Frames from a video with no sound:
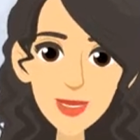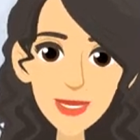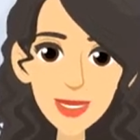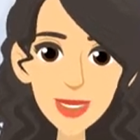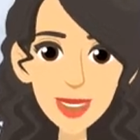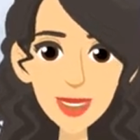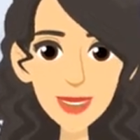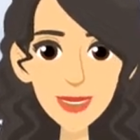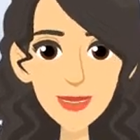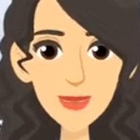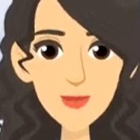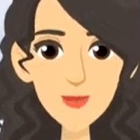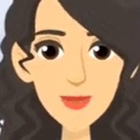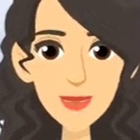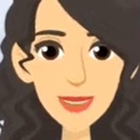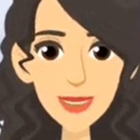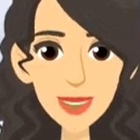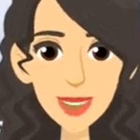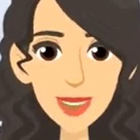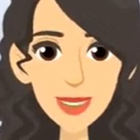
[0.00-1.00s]

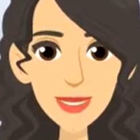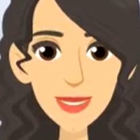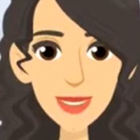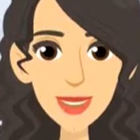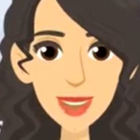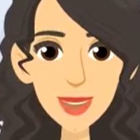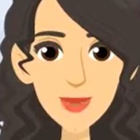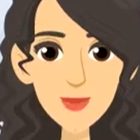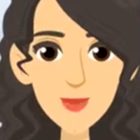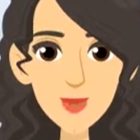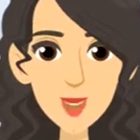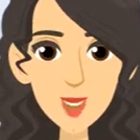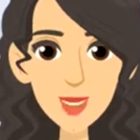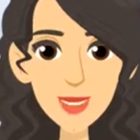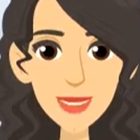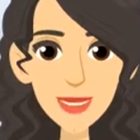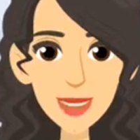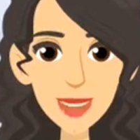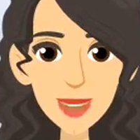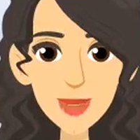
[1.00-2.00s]
In-painting algorithm is
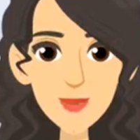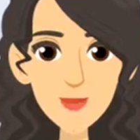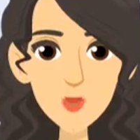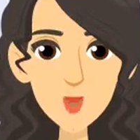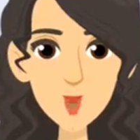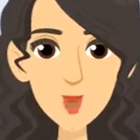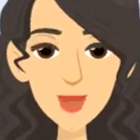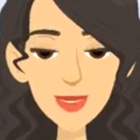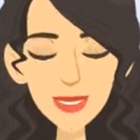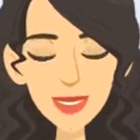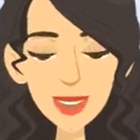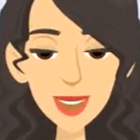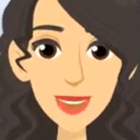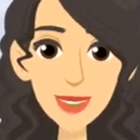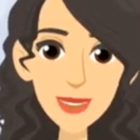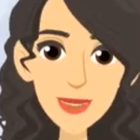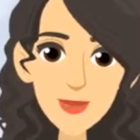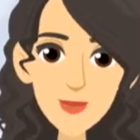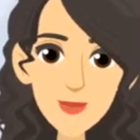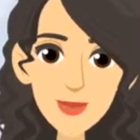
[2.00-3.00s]
used in the
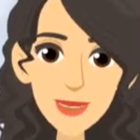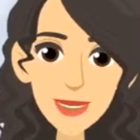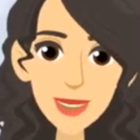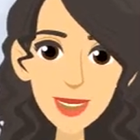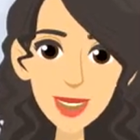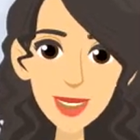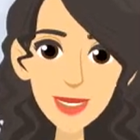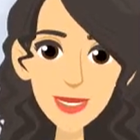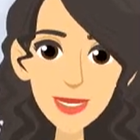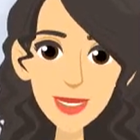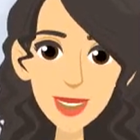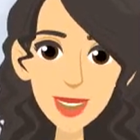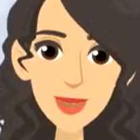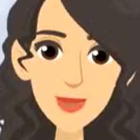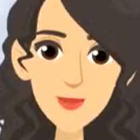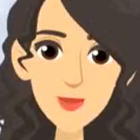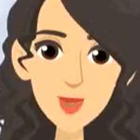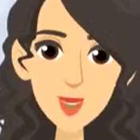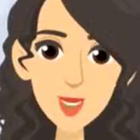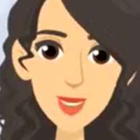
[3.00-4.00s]
masking image and the
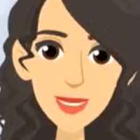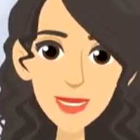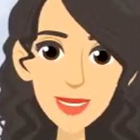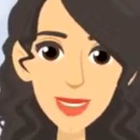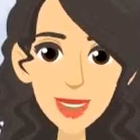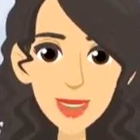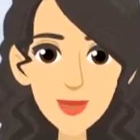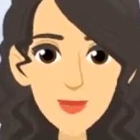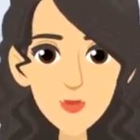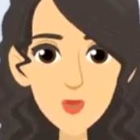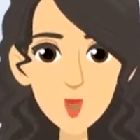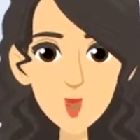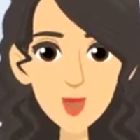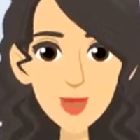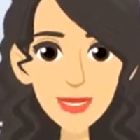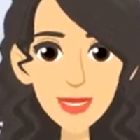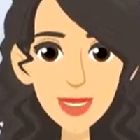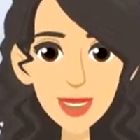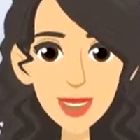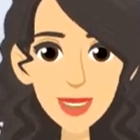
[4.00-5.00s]
original image to
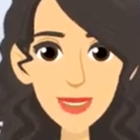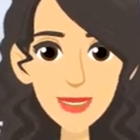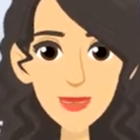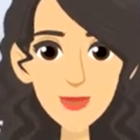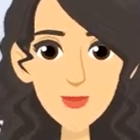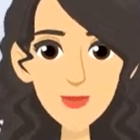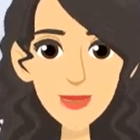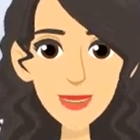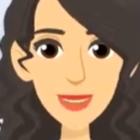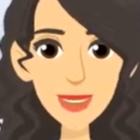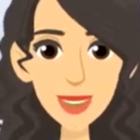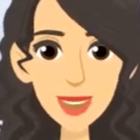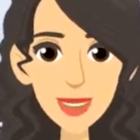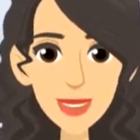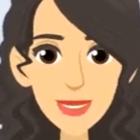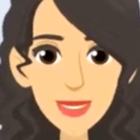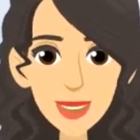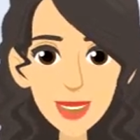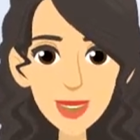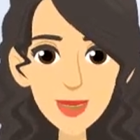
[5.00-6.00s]
obtain clear
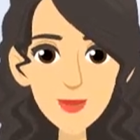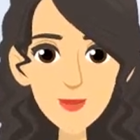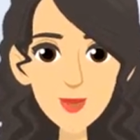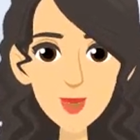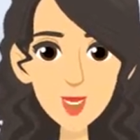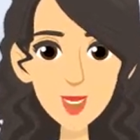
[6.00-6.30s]
image in the